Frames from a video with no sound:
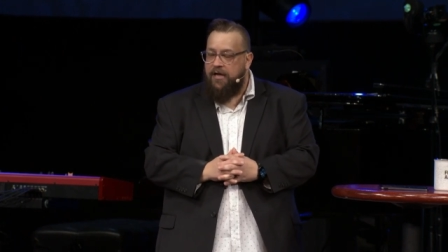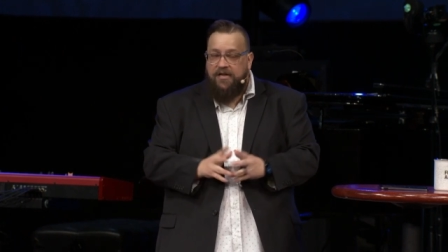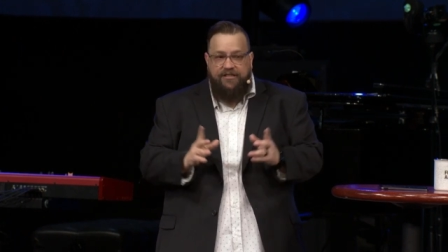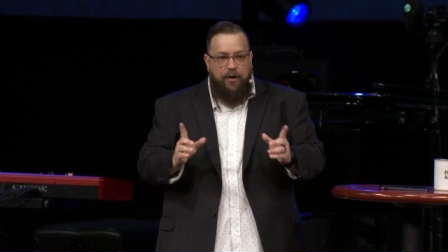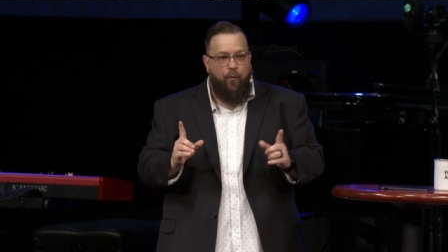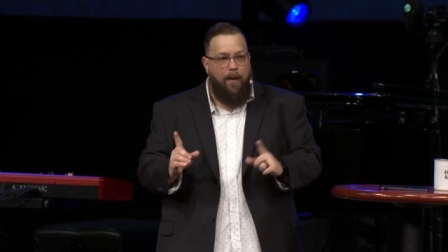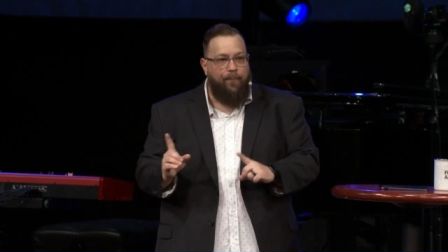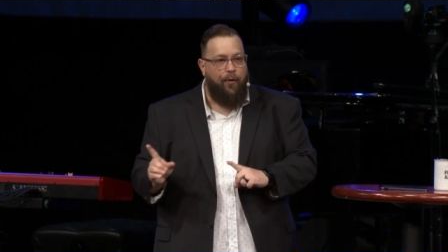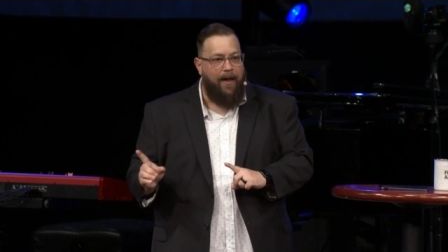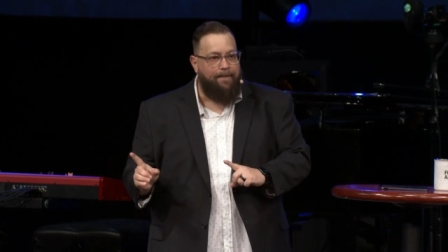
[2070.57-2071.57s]
See, at one
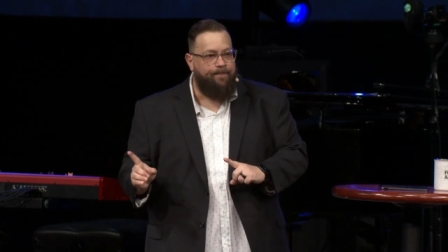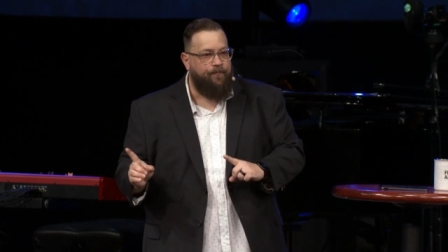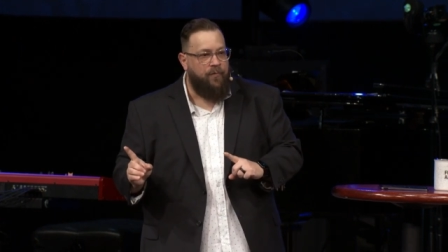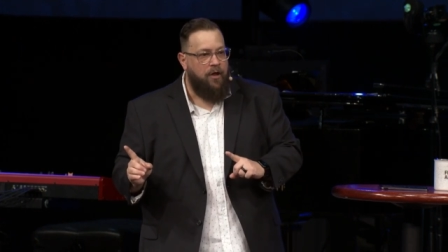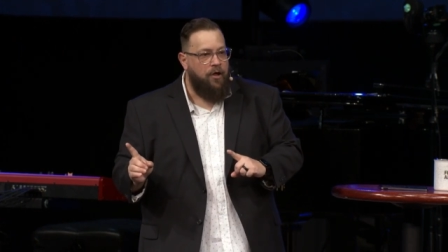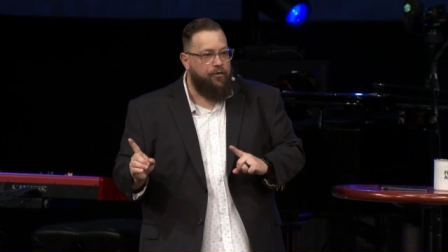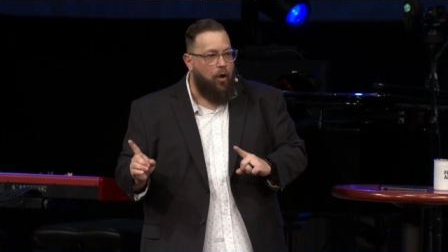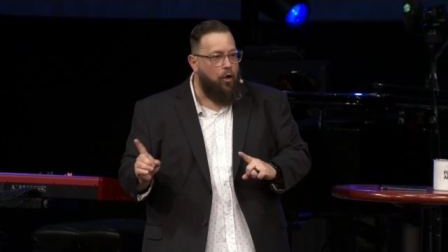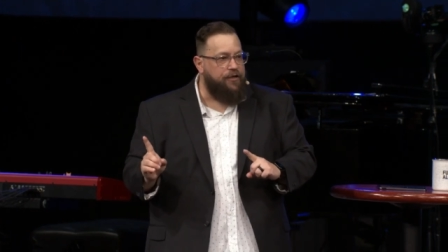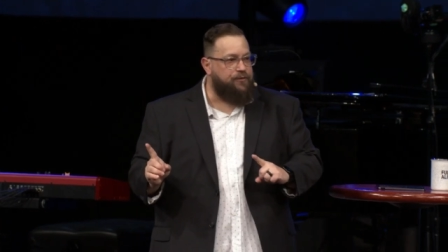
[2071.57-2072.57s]
point, the
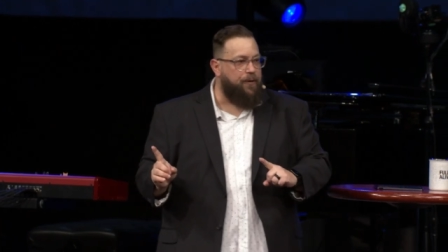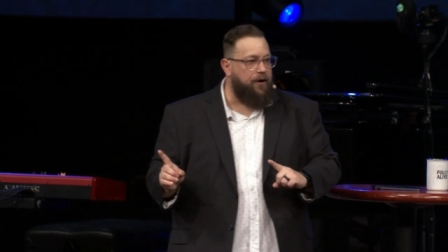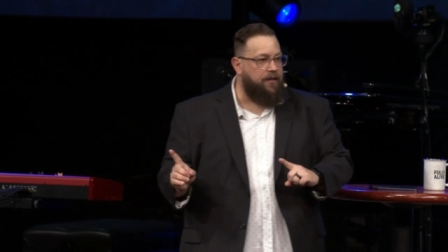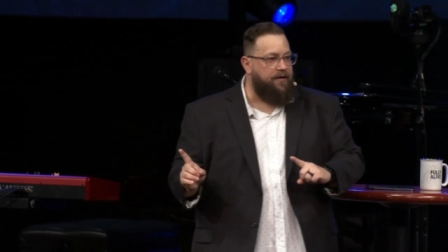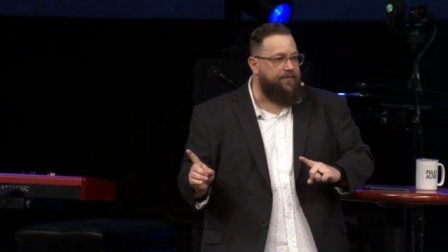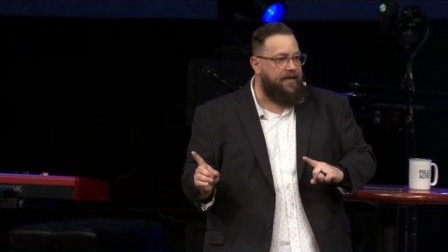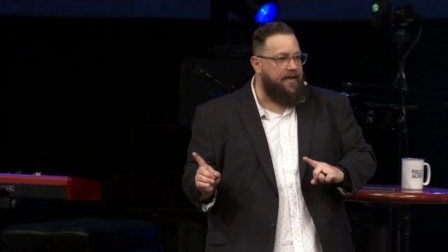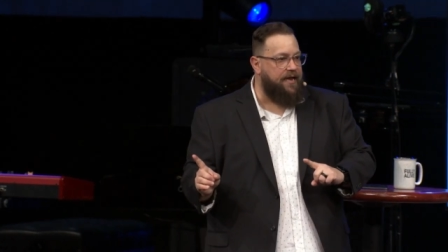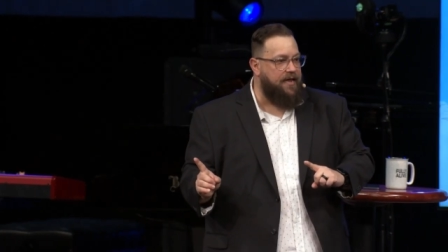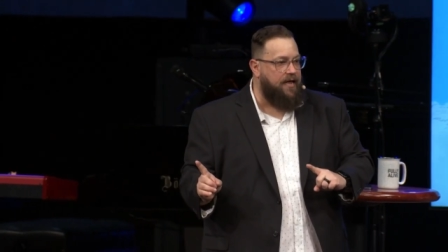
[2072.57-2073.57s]
Holy Spirit lived
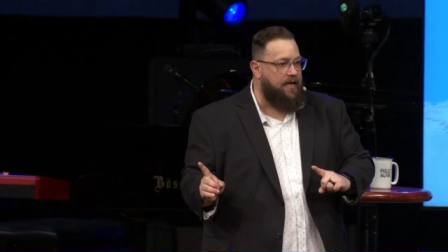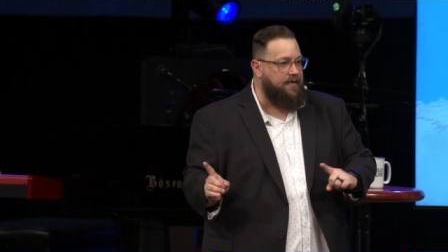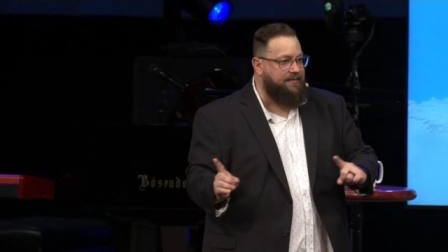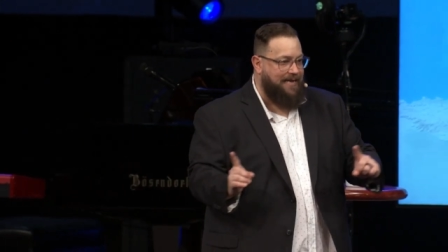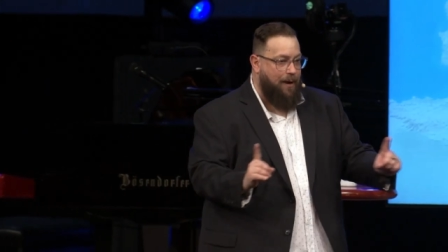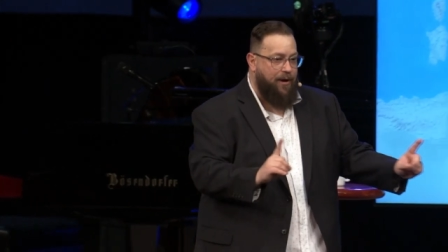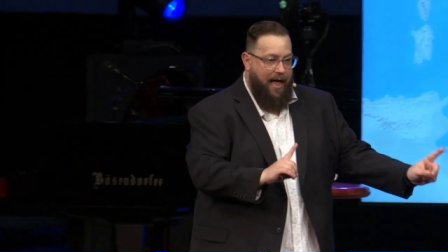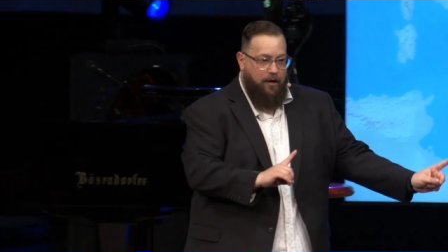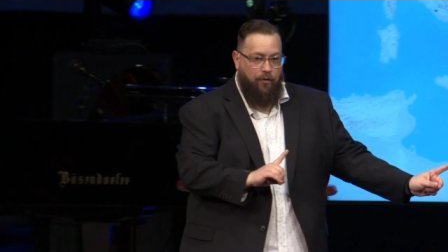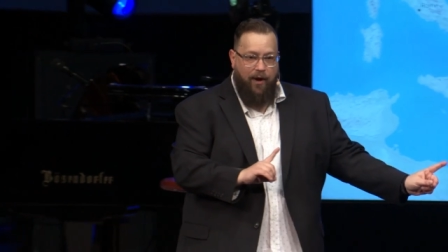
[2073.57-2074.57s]
in a
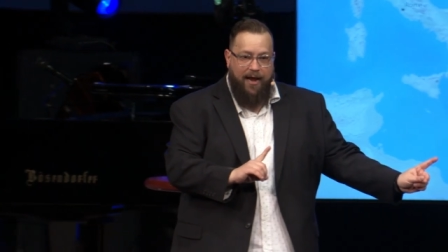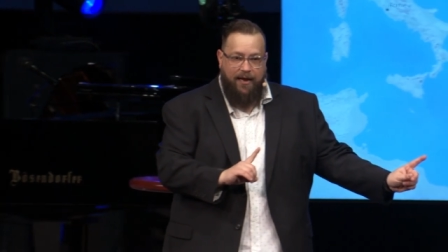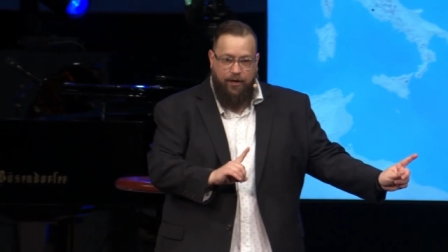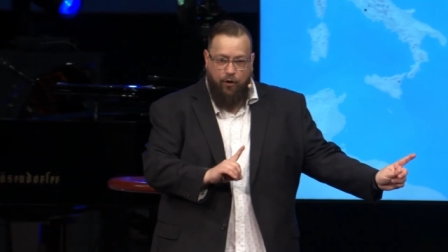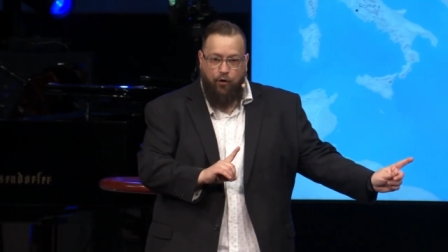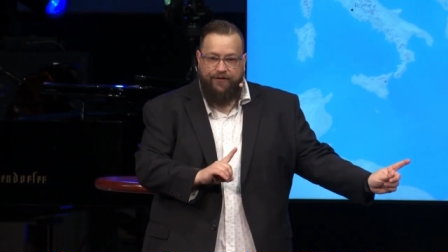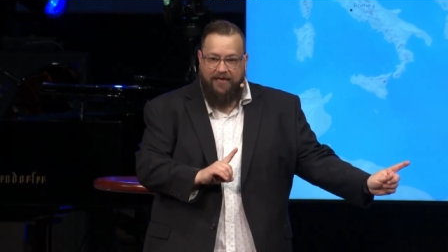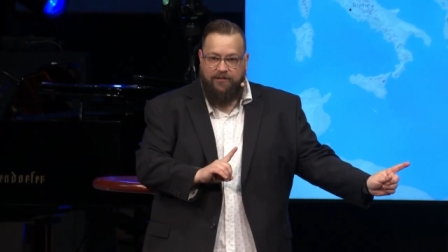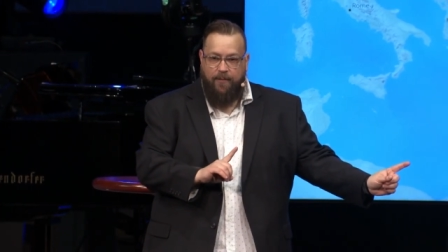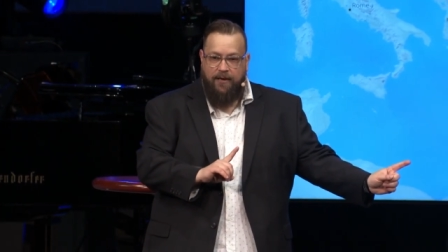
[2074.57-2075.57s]
tabernacle, right, in the Old
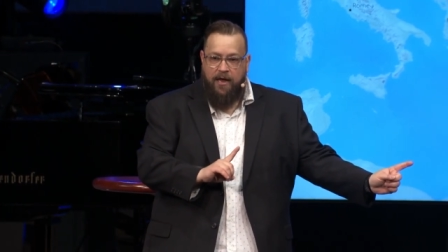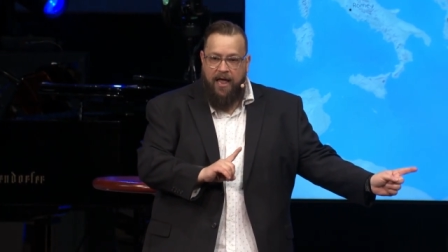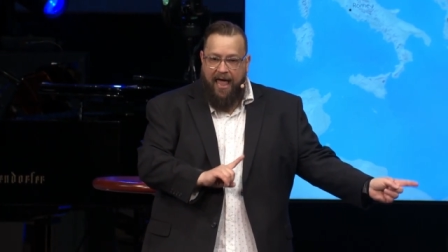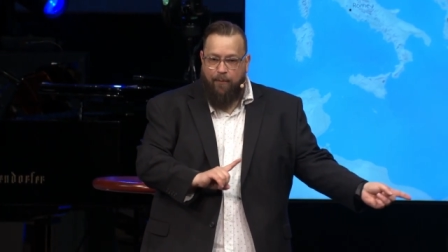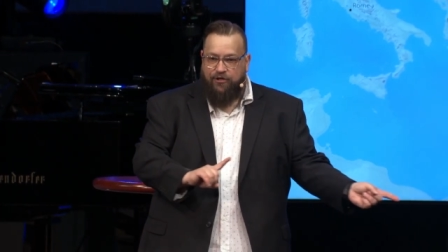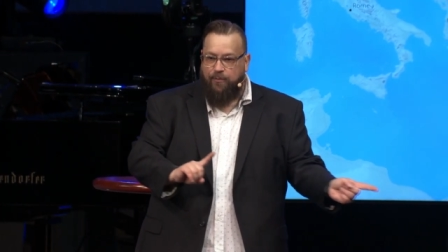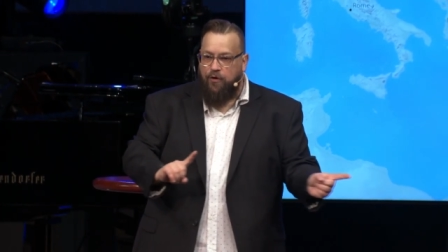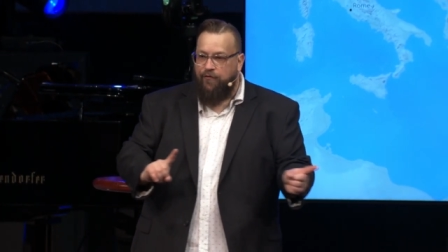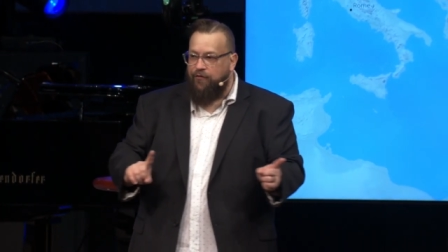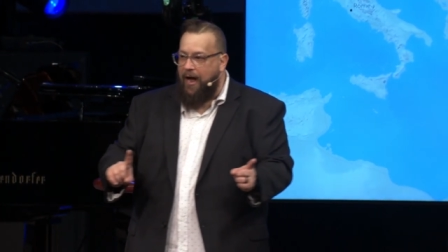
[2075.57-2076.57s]
Testament, and was
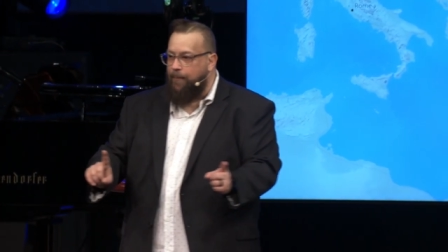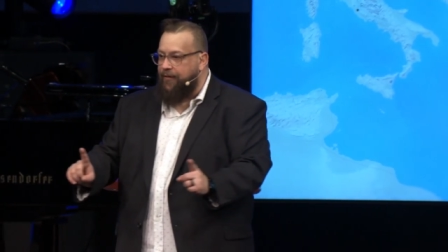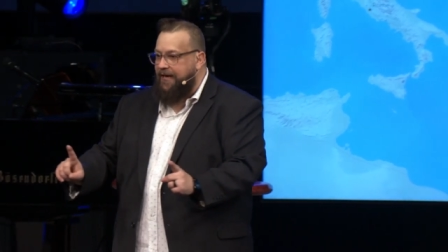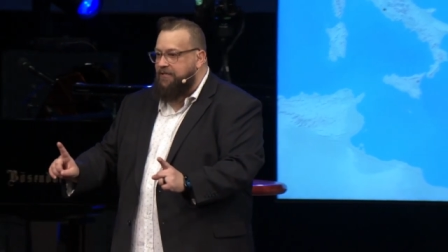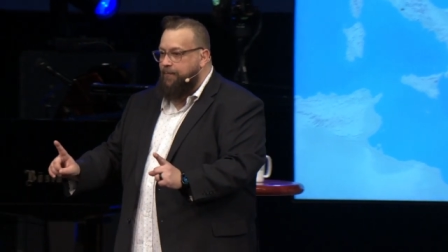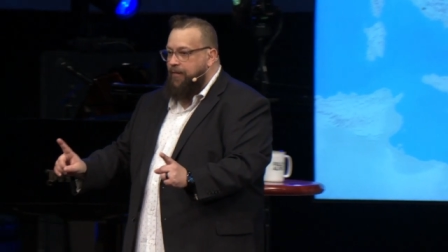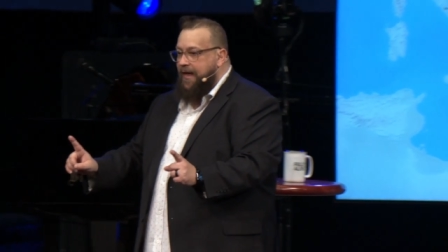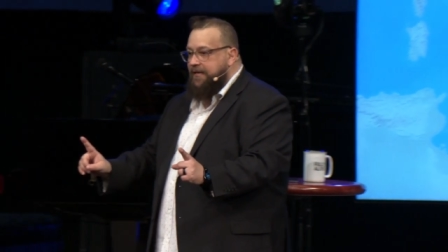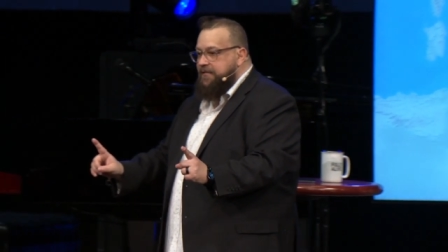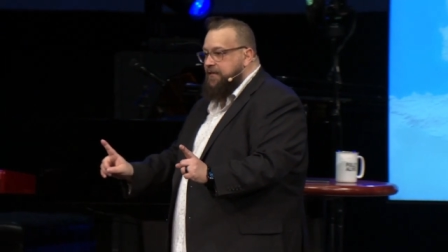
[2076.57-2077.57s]
moved around place to
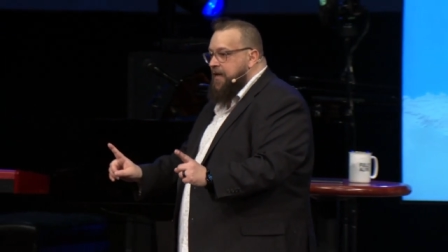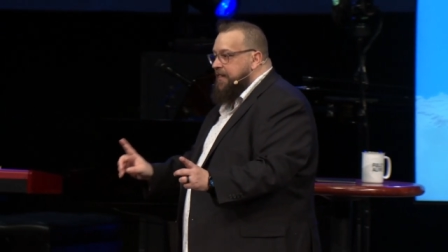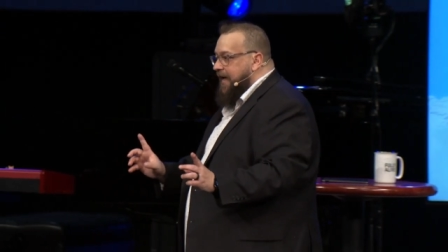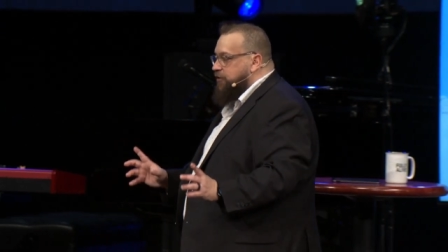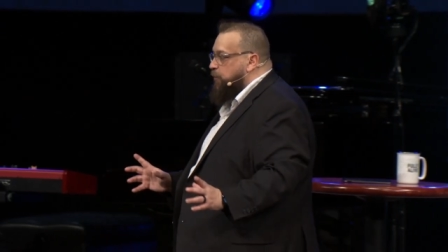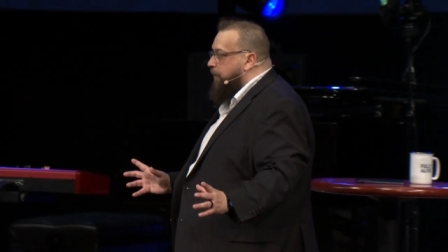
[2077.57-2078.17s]
place. That's where the